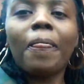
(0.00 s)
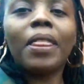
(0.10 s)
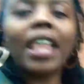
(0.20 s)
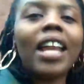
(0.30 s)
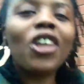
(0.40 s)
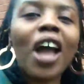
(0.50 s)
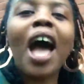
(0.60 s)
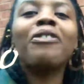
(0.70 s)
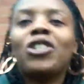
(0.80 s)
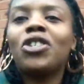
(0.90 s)
then you
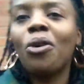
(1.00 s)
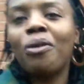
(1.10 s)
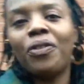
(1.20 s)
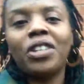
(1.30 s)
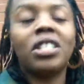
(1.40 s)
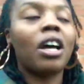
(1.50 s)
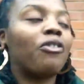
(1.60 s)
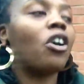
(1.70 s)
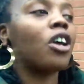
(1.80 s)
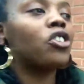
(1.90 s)
have to show up for yourself.
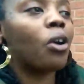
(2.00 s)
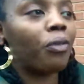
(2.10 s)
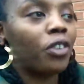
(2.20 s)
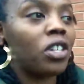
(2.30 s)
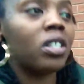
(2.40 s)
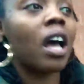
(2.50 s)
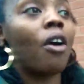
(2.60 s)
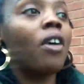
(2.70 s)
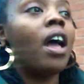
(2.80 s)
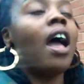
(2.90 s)
You got to show up for
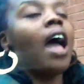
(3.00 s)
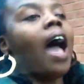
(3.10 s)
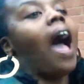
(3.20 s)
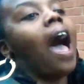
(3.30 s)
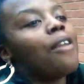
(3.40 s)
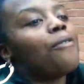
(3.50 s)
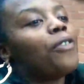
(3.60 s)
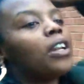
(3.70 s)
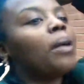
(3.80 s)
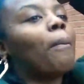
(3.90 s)
yourself and
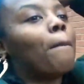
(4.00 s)
for the